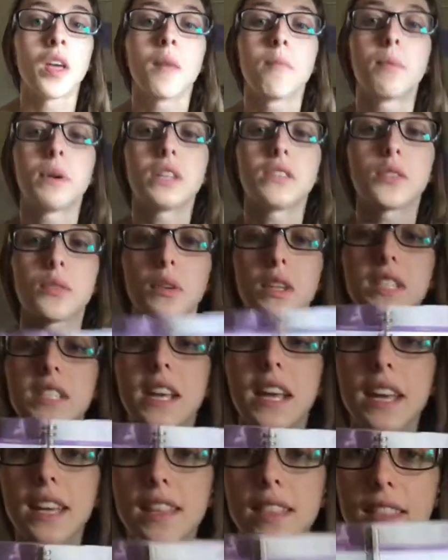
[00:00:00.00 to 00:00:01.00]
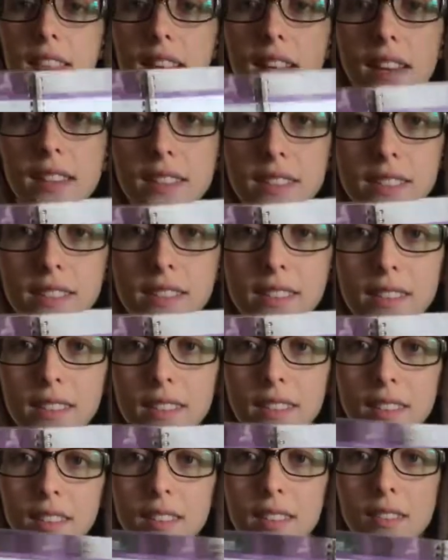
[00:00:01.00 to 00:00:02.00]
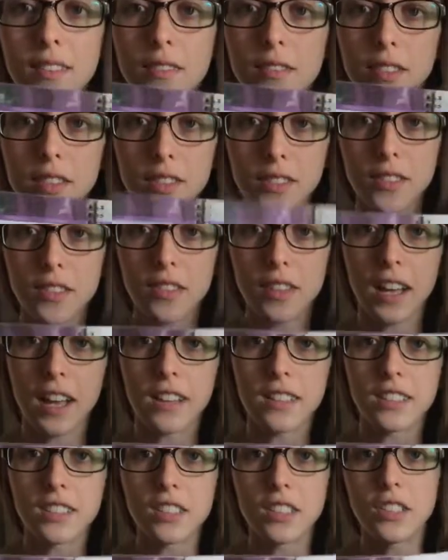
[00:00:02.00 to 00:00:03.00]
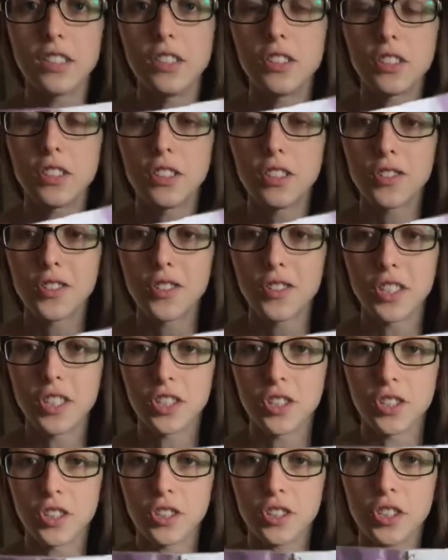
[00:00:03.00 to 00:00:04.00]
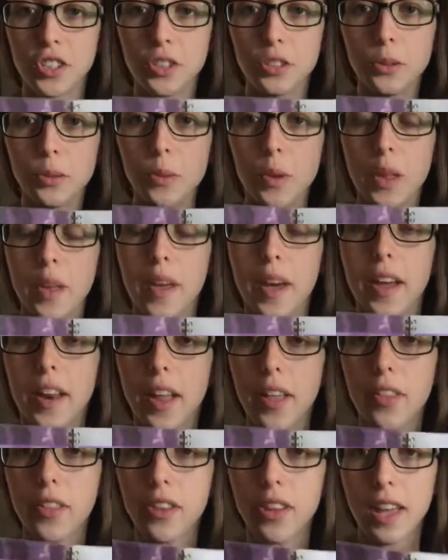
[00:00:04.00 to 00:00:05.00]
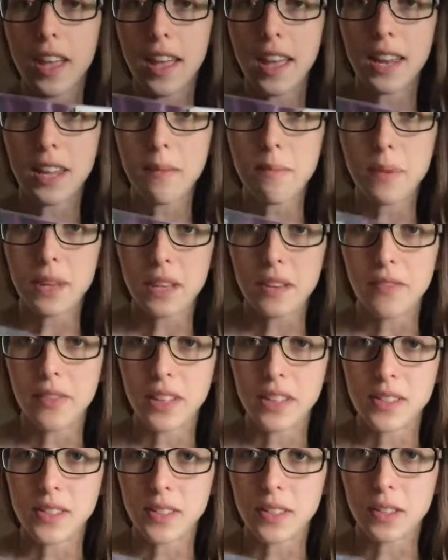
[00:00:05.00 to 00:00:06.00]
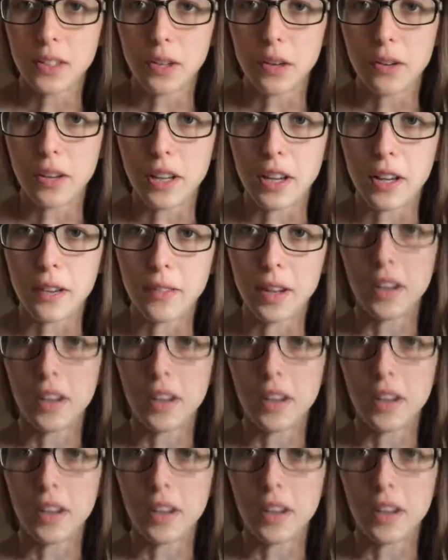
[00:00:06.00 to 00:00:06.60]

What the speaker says: But so I take this physical calendar, and you can use your digital too, and I look at any big events that are going on.